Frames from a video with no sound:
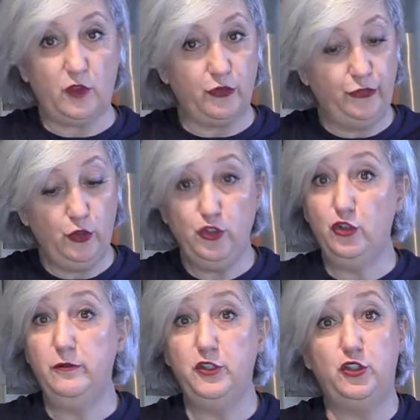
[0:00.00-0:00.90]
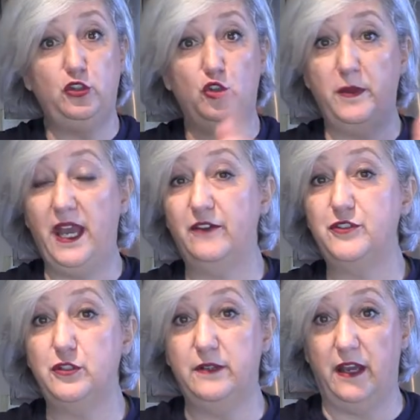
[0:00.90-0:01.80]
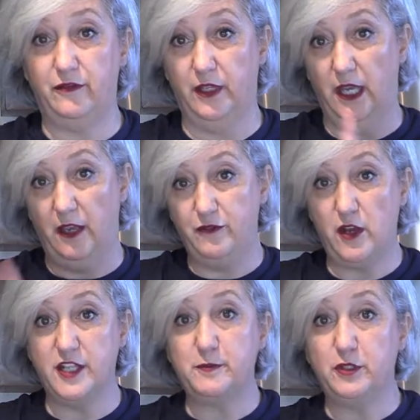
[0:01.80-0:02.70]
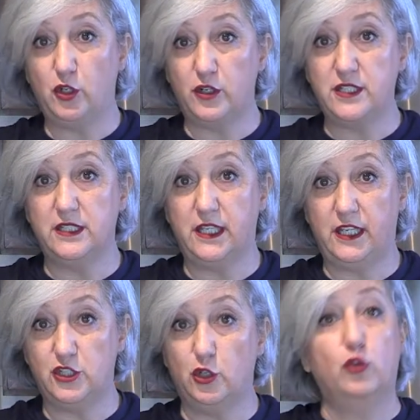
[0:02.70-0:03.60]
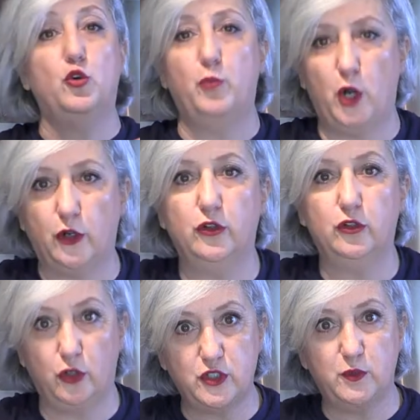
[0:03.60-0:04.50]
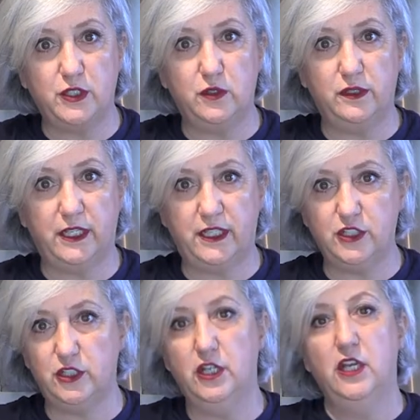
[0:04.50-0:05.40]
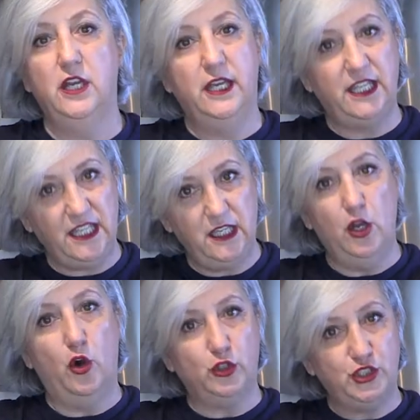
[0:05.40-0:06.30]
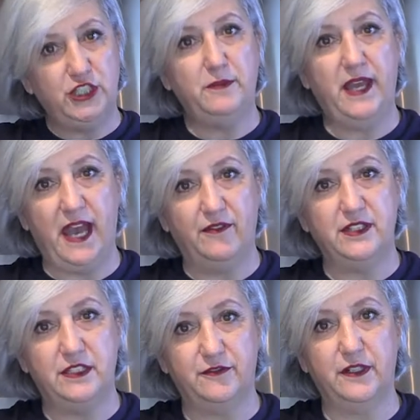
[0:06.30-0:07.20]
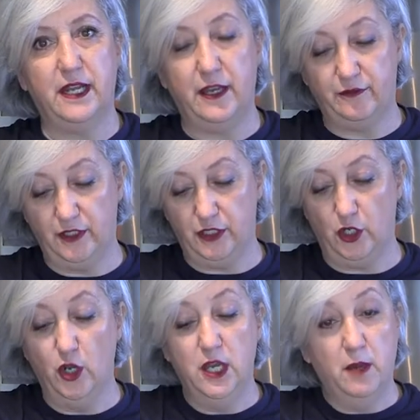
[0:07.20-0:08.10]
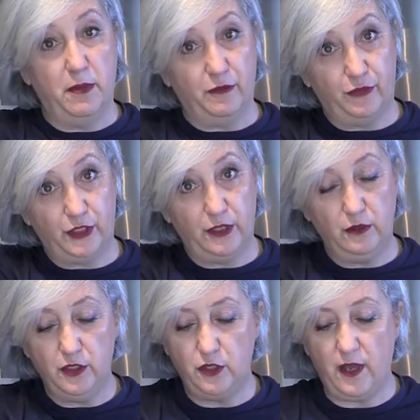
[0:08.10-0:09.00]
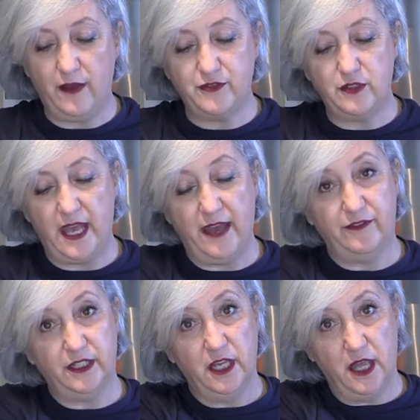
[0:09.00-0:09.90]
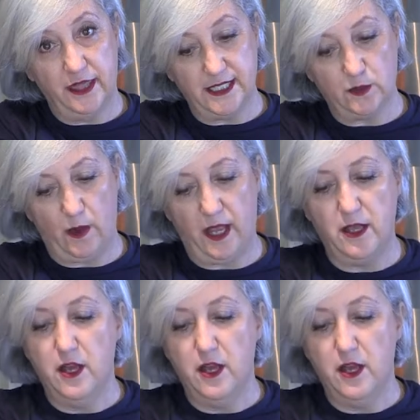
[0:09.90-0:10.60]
So you may have 2 knives. If your husband cooks in the kitchen or your partner cooks with you in the kitchen, he or she may have a different knife than you. But for you, you have to have it this way.